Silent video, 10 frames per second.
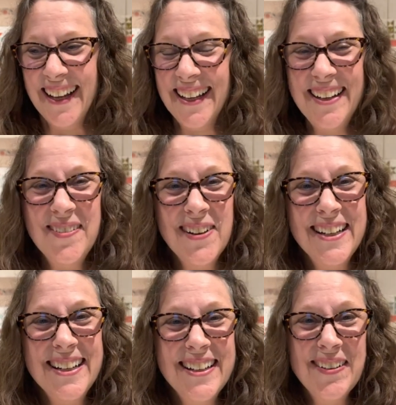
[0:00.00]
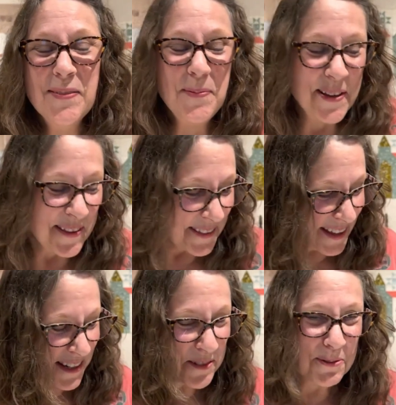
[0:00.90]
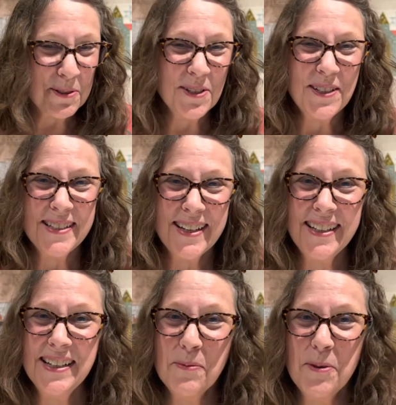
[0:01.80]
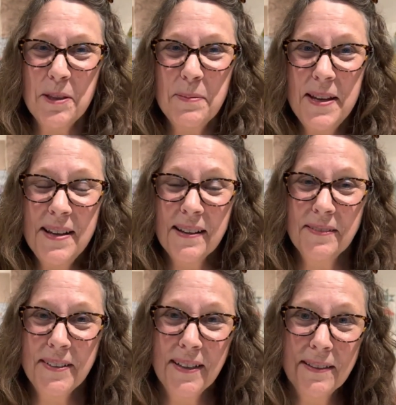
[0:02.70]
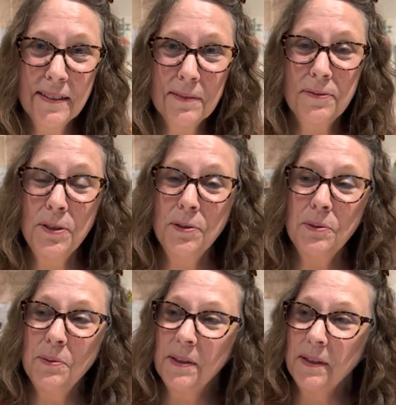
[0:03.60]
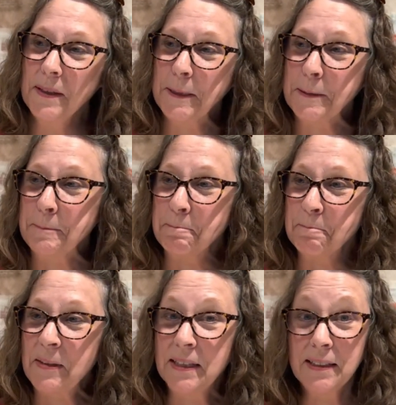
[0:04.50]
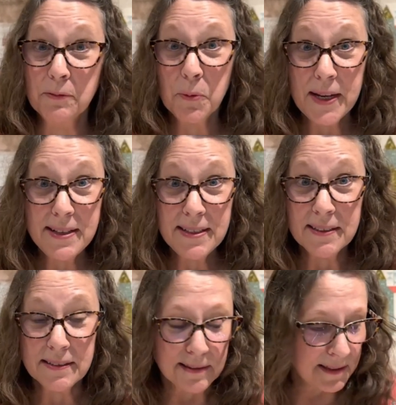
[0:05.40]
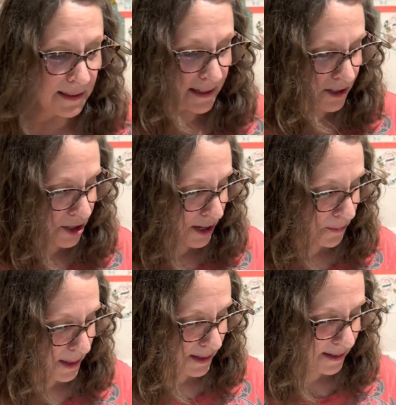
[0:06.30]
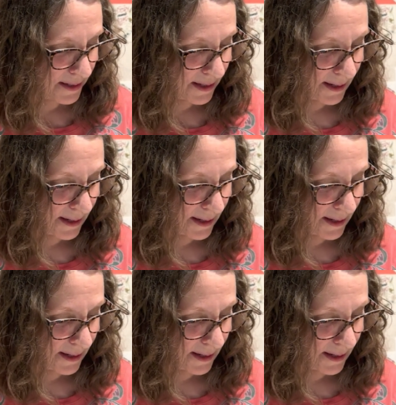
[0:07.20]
Anyway, thanks for sticking in with me. I've got a few giveaways that I'd like to share with you.